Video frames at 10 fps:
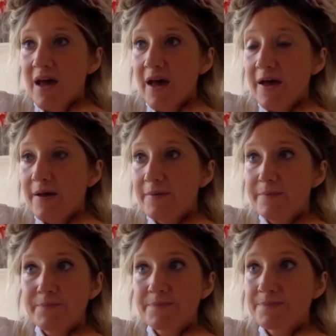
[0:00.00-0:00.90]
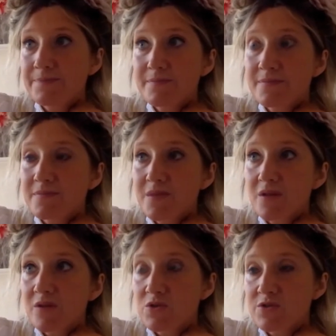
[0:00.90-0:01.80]

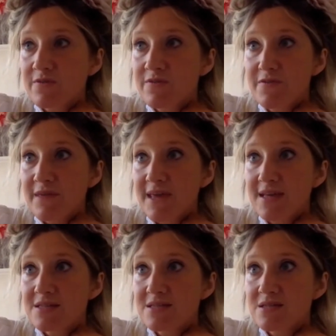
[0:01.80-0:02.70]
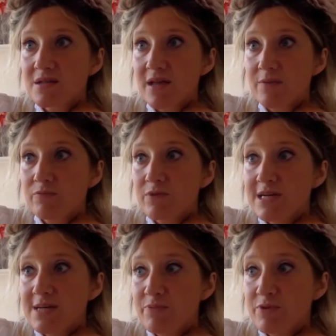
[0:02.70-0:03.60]
lots of other things like
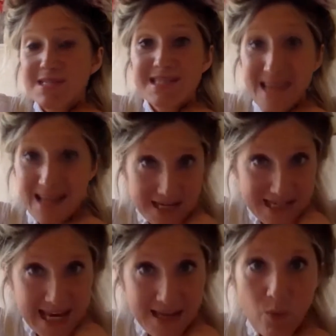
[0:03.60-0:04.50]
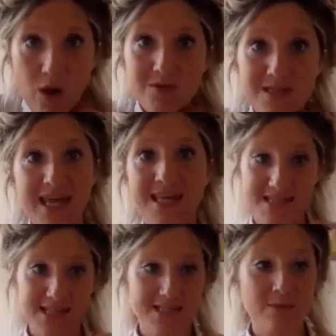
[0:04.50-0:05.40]
really pretty wild
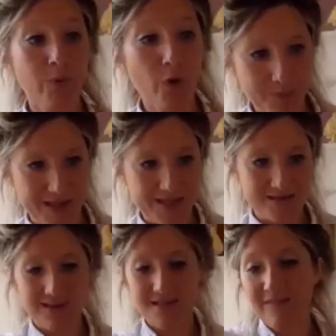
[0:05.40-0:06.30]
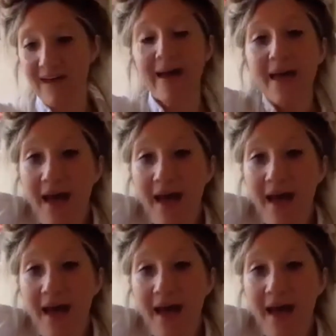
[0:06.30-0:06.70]
daisies and poppies and things like that.